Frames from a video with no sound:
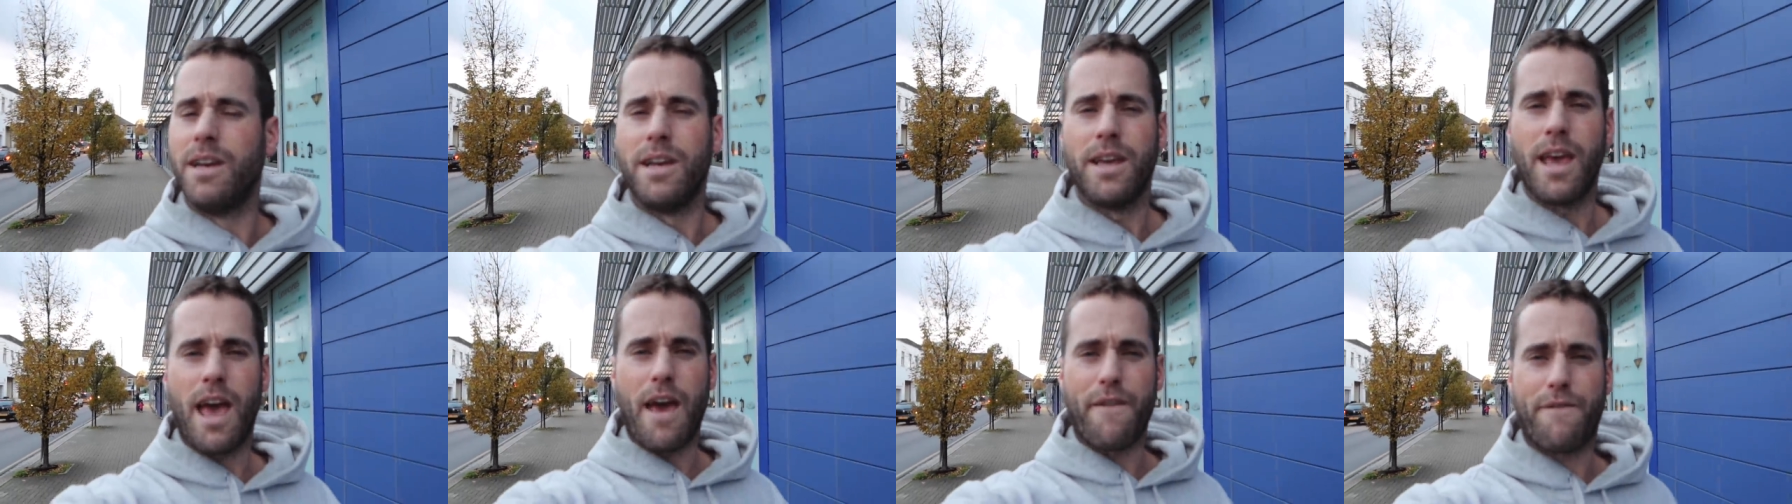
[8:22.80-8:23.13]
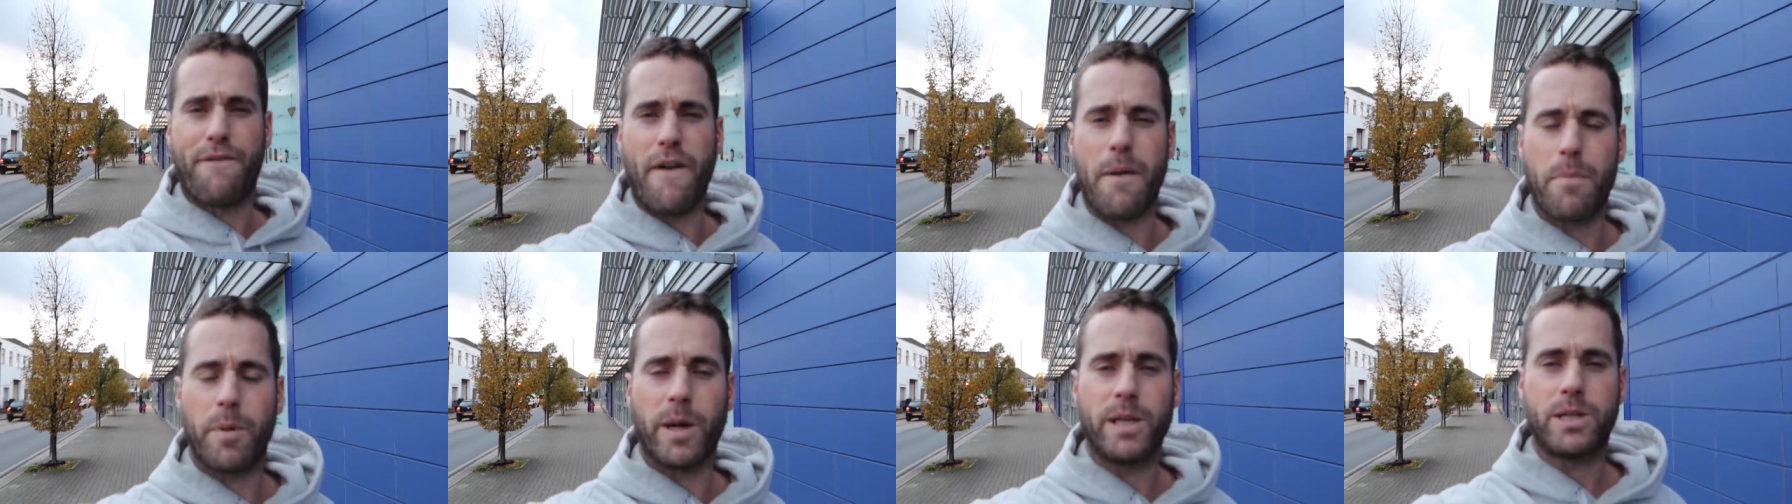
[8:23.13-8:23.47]
Yeah,
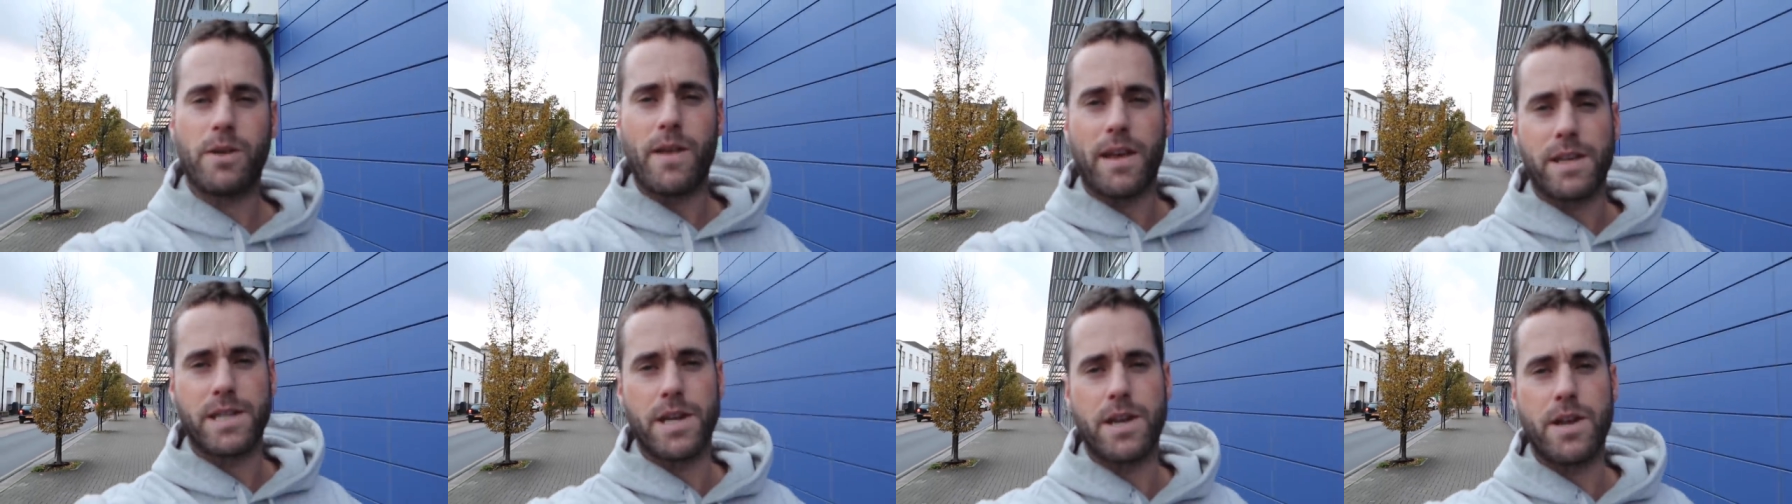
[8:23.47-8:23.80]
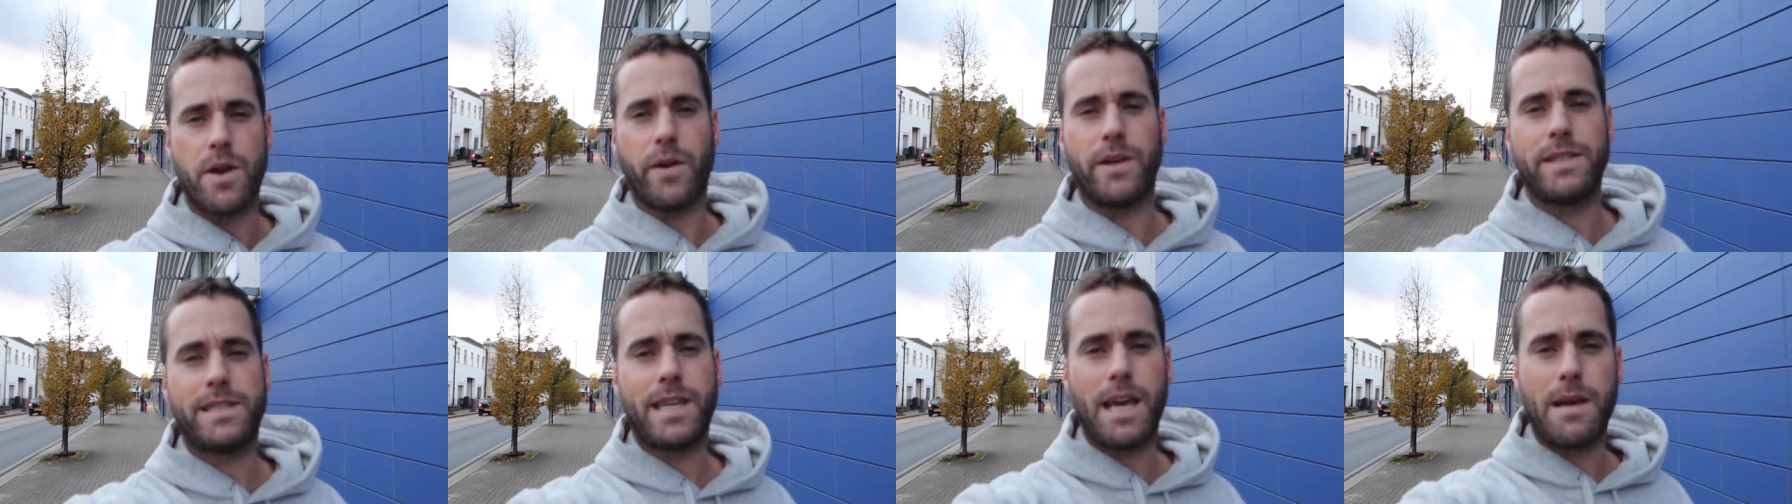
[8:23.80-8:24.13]
February
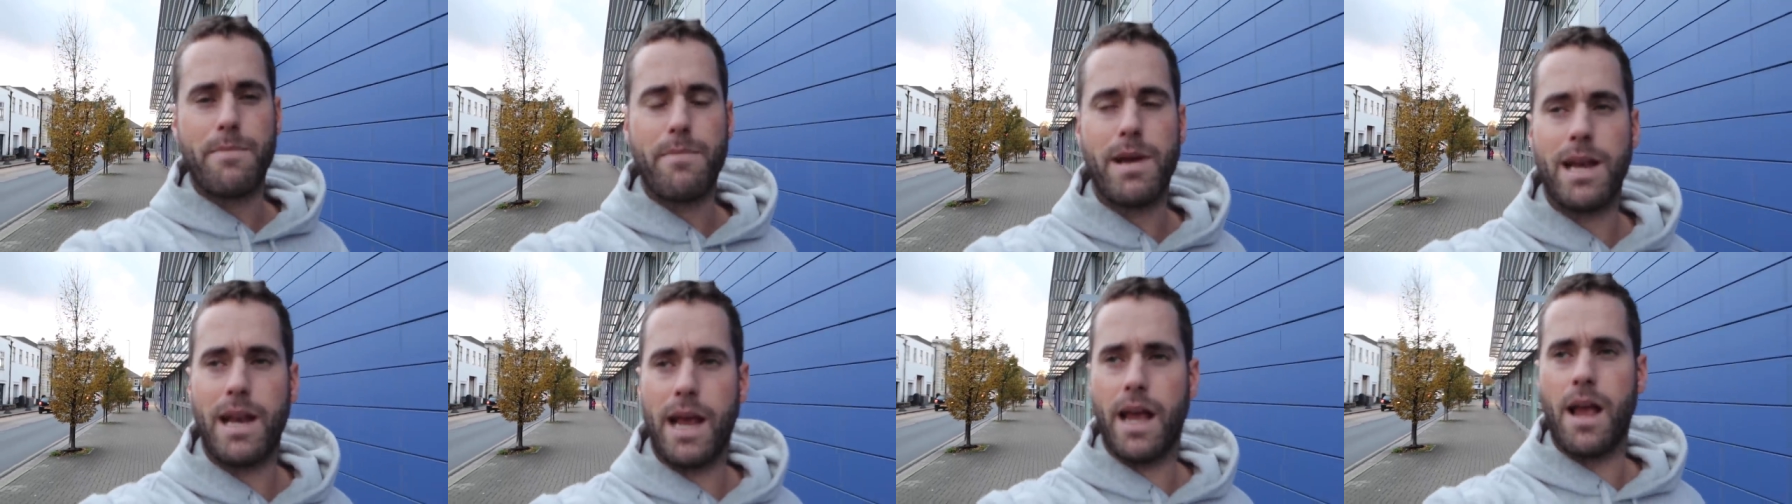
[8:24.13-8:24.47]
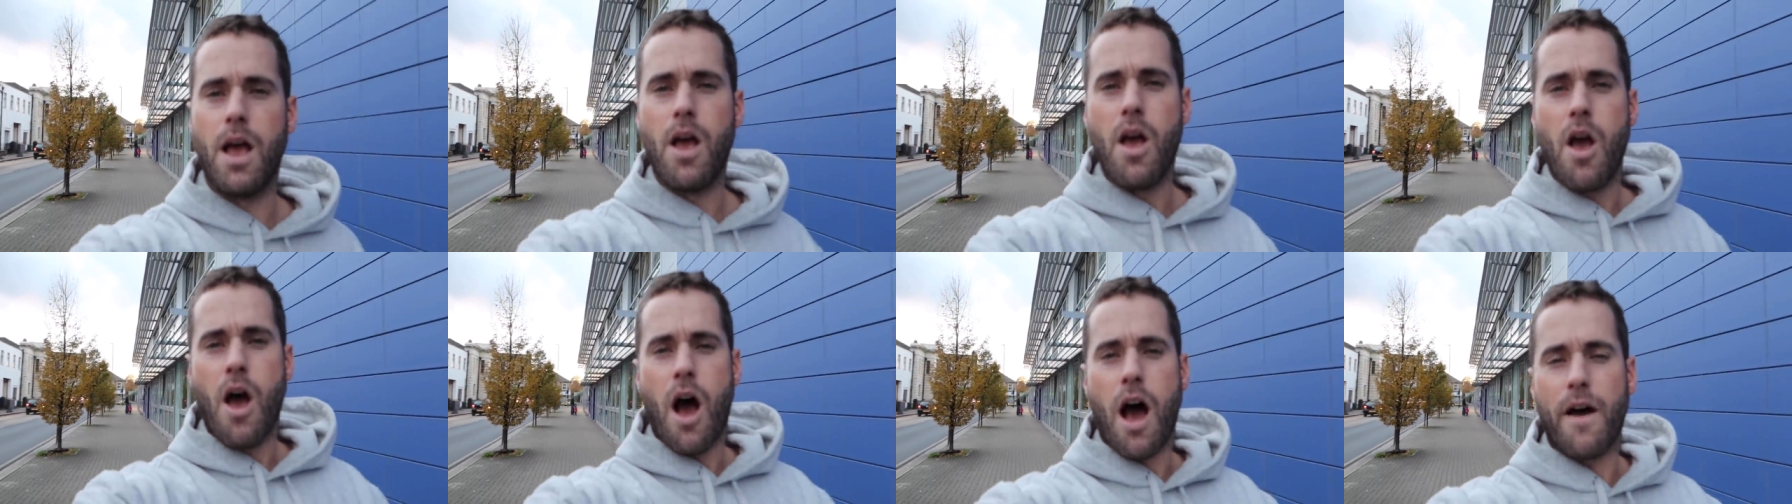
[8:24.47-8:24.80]
2019, meaning
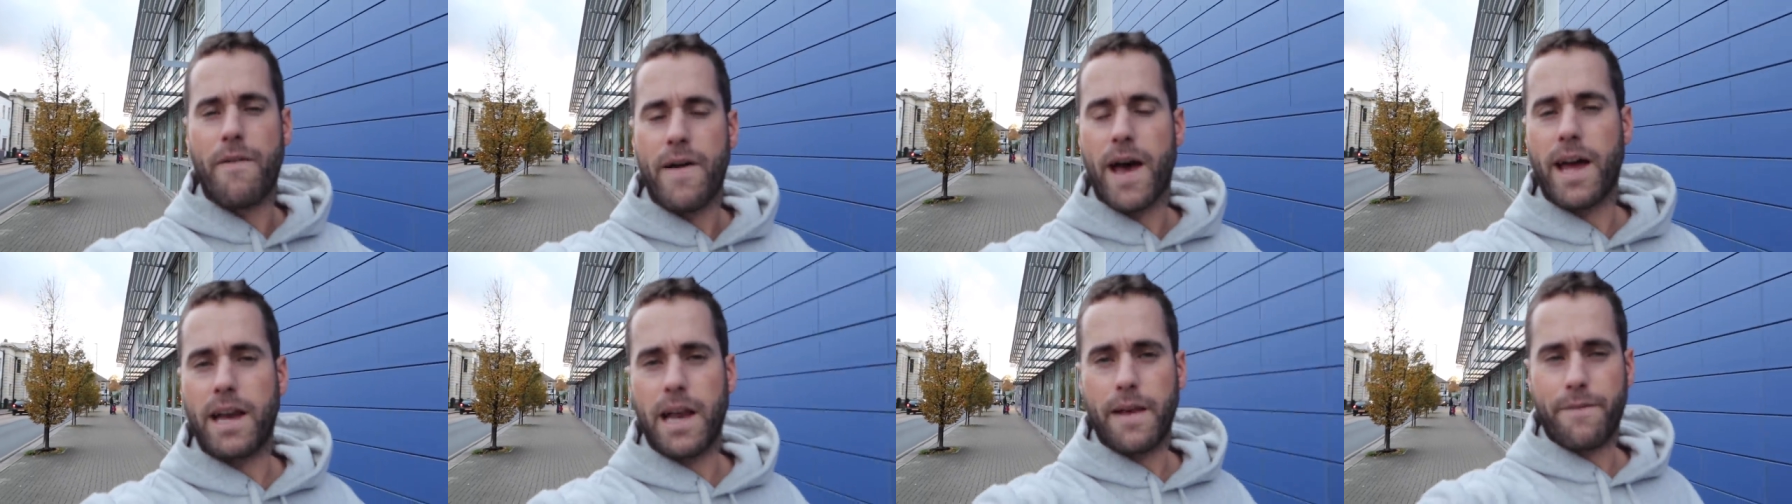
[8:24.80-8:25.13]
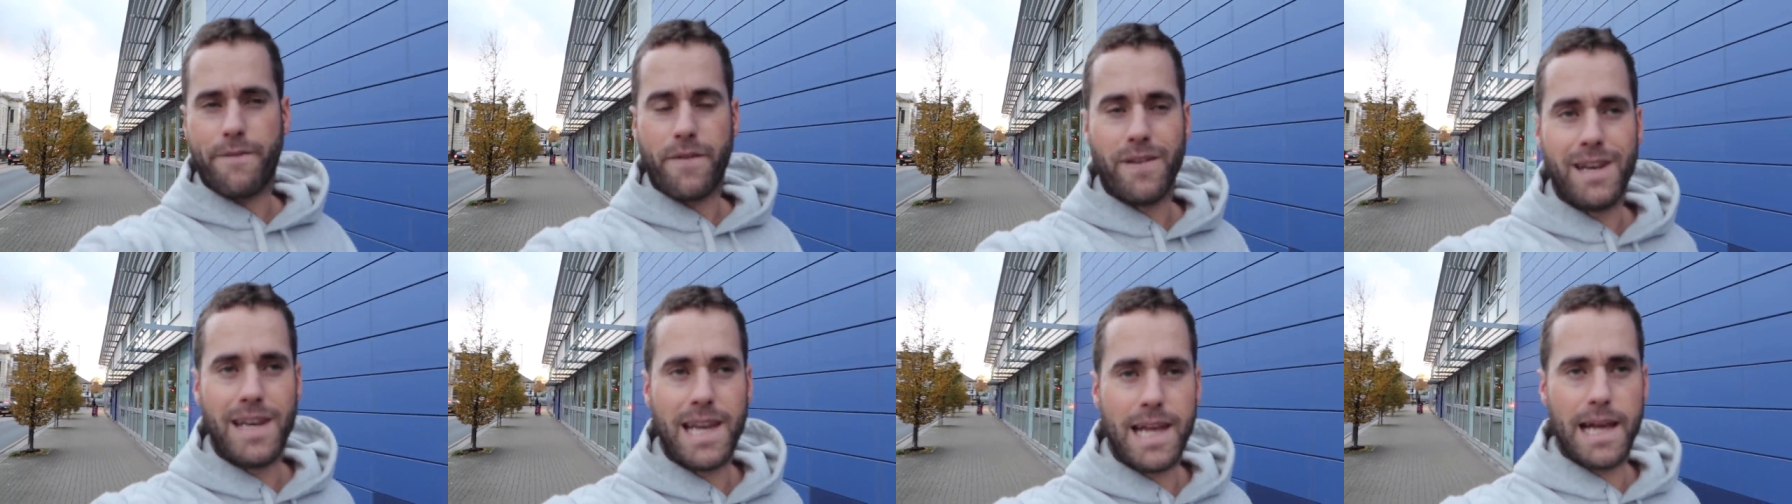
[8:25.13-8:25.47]
I've had it
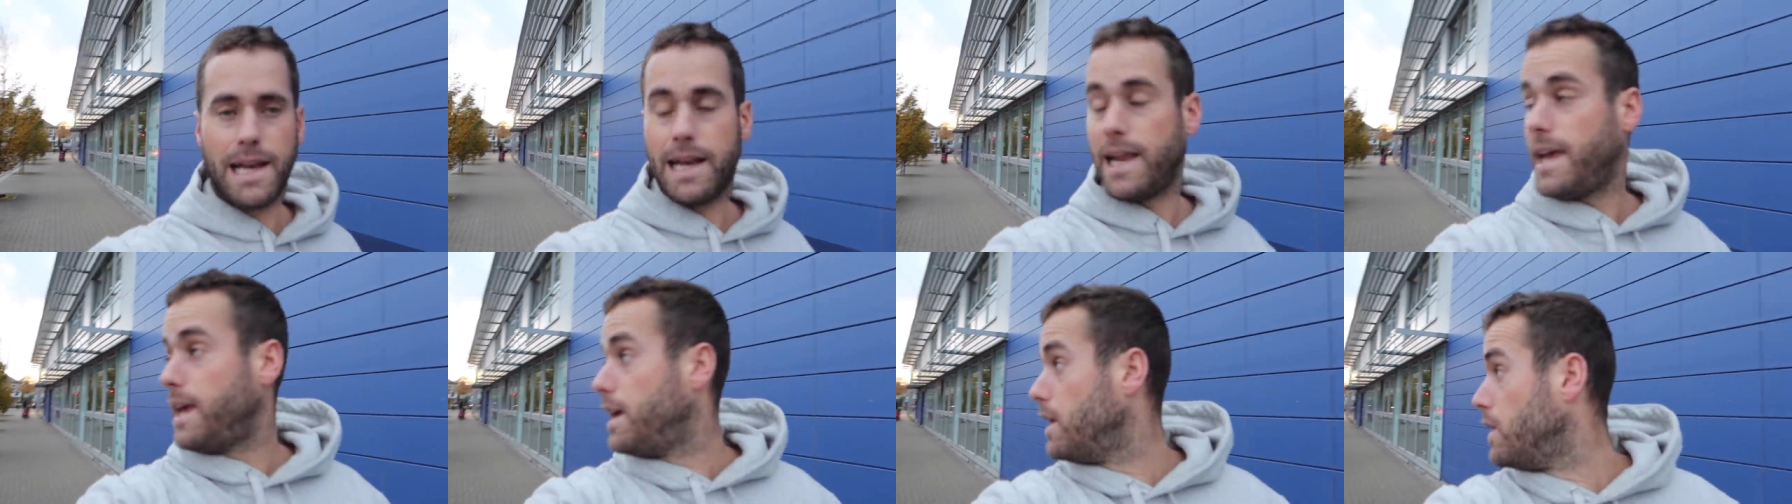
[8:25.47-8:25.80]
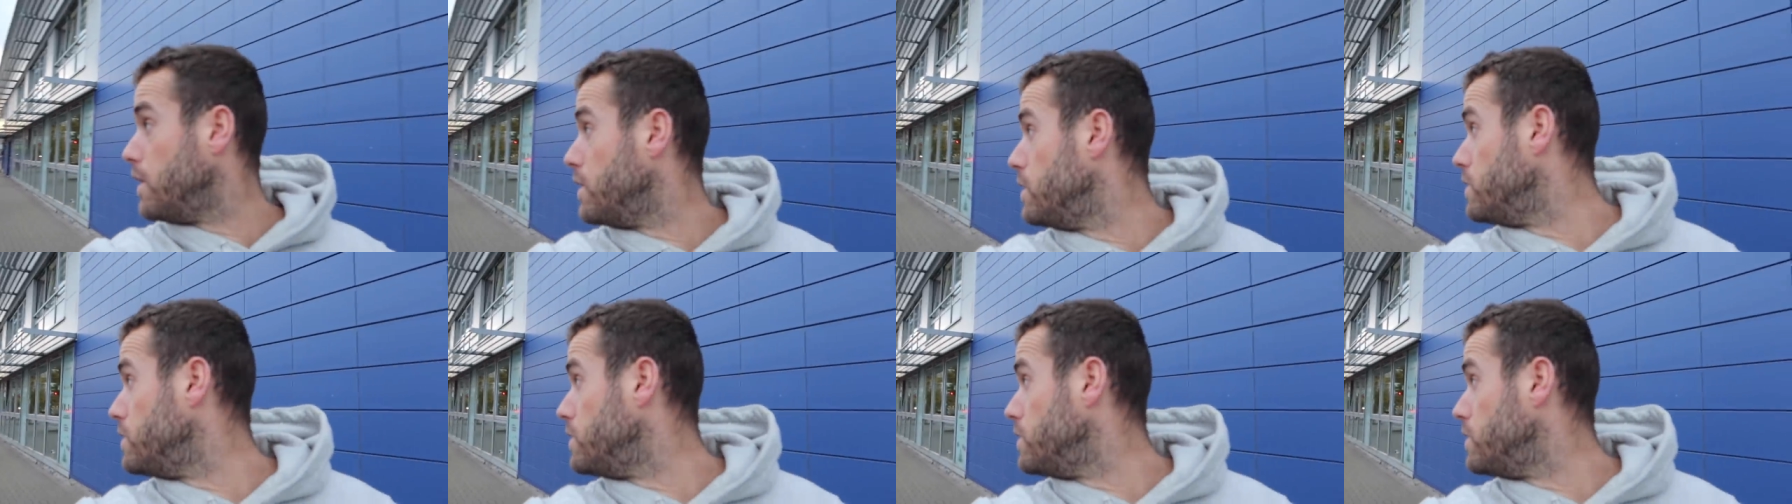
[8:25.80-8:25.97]
for nearly